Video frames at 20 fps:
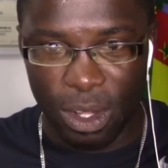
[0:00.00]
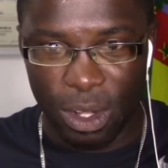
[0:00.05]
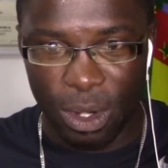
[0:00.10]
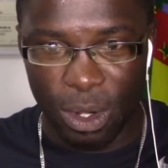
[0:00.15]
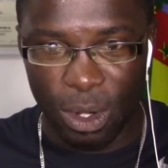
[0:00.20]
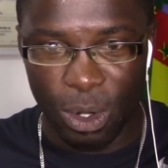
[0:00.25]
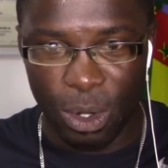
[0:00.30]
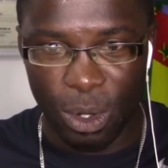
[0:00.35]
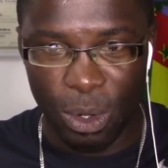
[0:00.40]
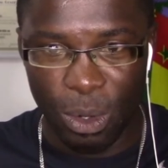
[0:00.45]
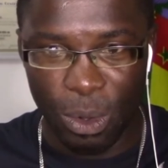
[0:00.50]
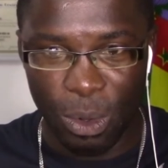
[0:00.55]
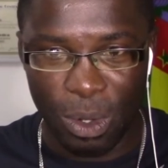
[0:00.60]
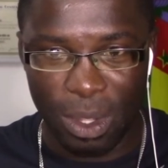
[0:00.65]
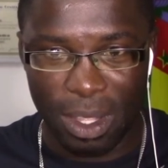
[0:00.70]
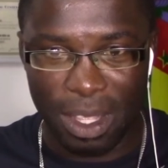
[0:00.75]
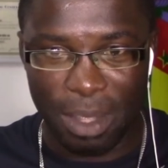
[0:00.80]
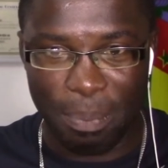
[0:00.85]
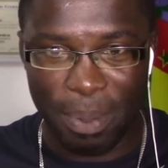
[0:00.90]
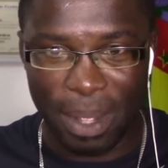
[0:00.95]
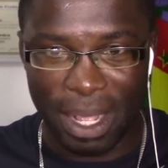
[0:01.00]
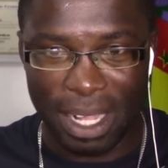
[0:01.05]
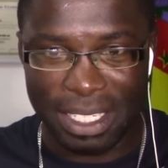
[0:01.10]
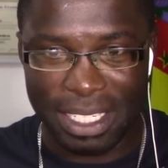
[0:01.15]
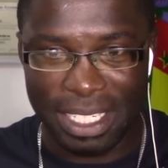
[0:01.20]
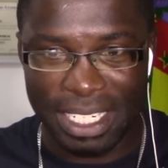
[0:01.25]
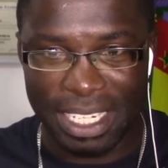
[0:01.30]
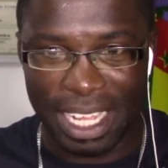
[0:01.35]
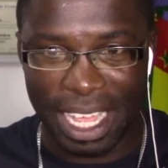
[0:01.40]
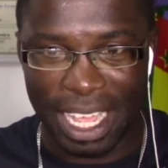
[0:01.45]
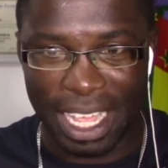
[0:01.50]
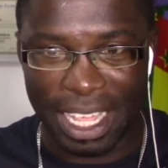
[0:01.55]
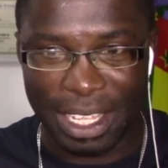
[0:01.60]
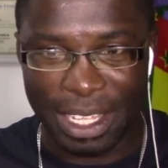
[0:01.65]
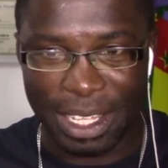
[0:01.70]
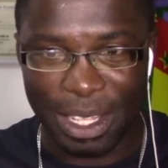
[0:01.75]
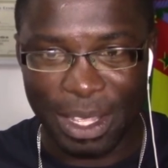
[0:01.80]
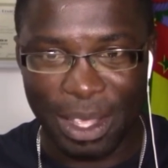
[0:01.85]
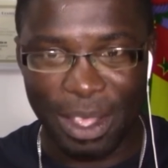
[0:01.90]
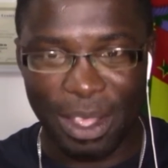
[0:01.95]
Look, Patty die.
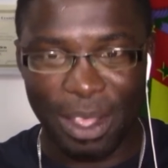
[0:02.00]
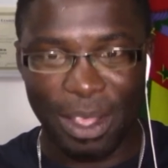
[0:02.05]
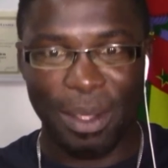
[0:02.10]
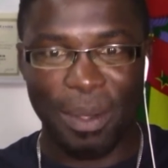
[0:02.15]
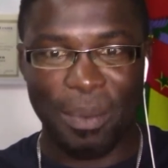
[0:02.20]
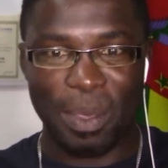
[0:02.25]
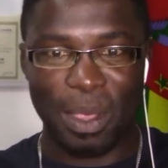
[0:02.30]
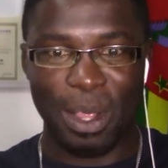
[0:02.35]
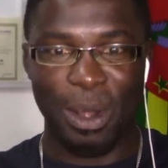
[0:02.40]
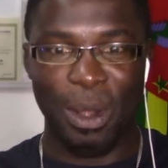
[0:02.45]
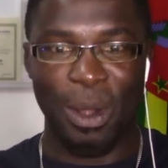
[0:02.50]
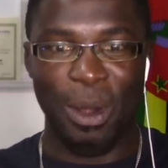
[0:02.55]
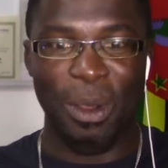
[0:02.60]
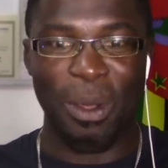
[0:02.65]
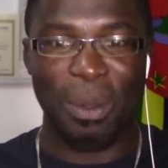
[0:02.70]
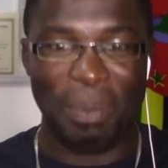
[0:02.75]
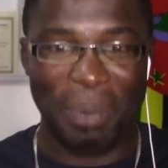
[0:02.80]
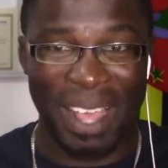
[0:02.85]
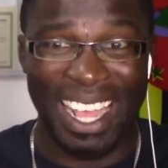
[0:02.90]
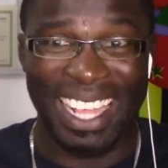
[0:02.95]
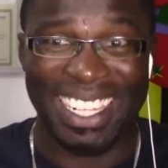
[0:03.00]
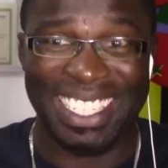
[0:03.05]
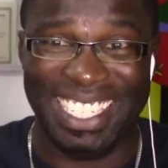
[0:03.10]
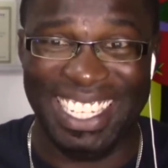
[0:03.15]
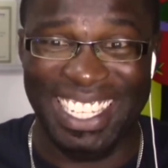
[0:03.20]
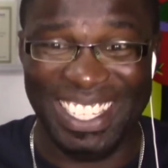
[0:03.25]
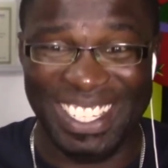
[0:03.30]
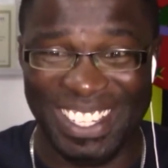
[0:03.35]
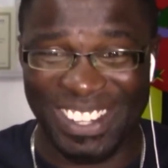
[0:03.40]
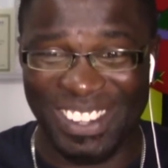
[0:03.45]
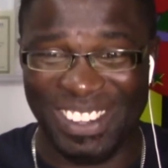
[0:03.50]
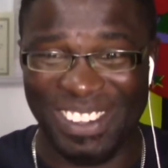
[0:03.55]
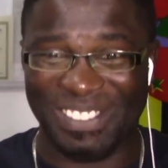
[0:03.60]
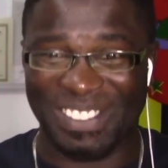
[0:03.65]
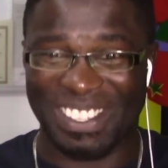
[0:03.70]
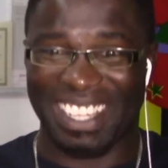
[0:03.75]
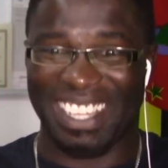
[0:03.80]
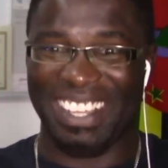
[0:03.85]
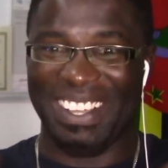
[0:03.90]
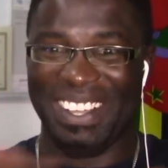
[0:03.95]
Look, Patty is over.